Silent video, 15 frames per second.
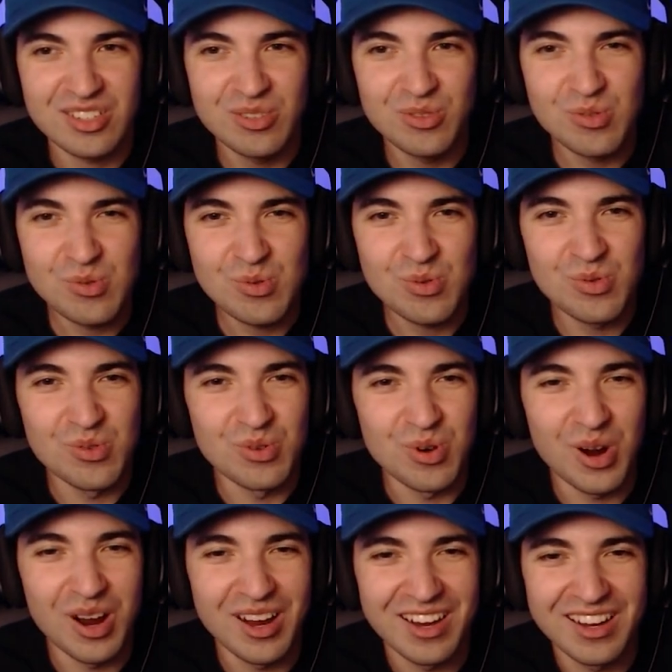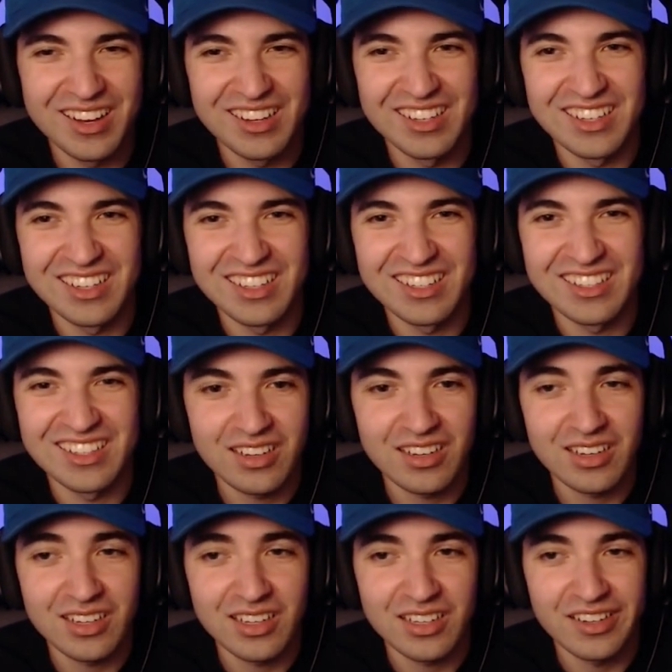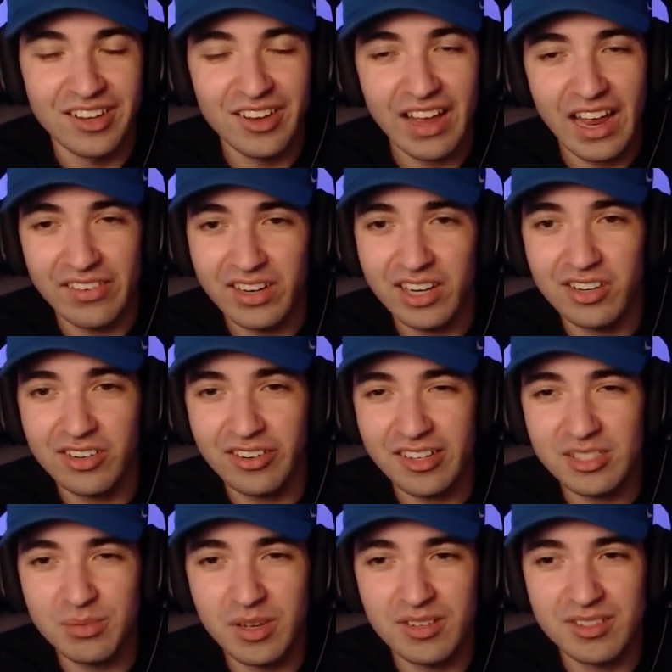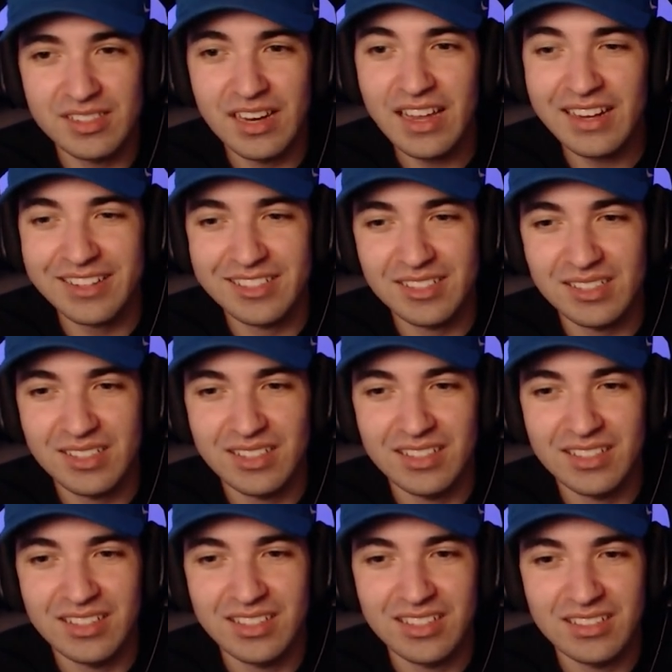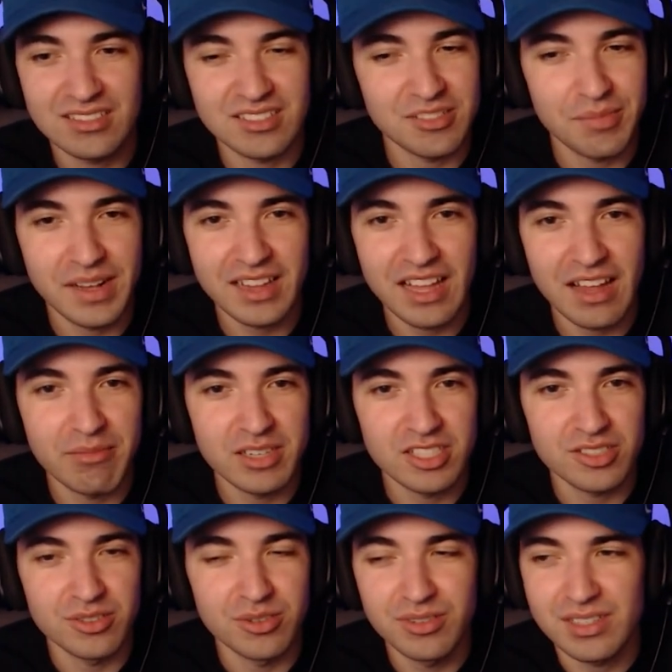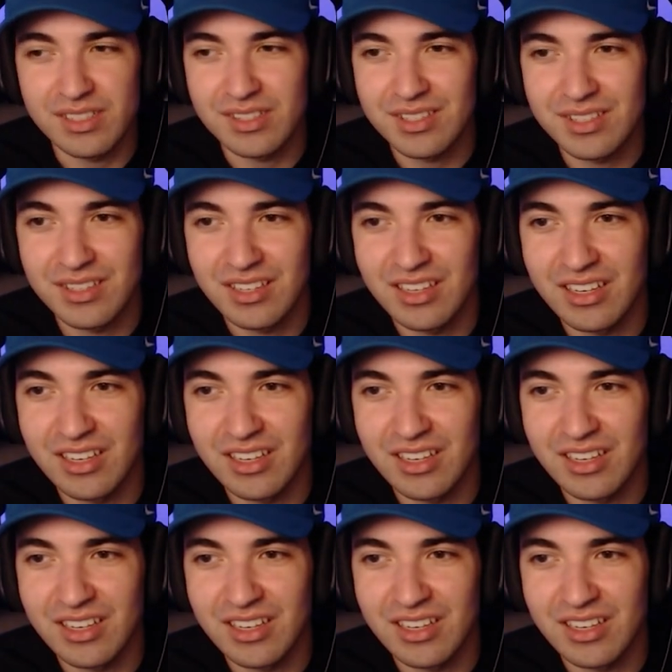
Ooh. You know, having a crossbow is nice. Doesn't make that much noise.